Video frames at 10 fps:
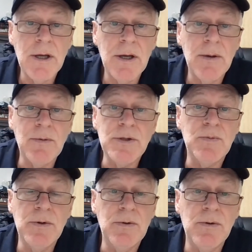
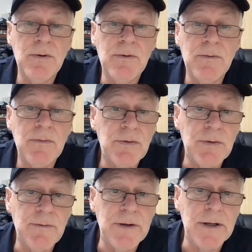which we all
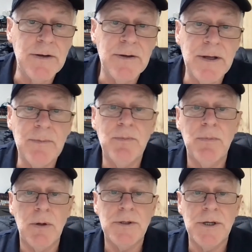sort of fell into that
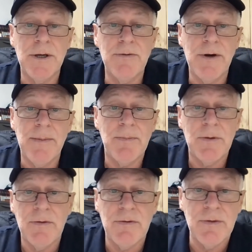blockchain trap
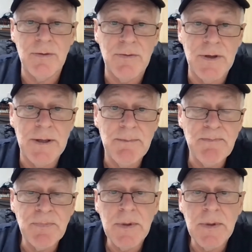that this is a good thing.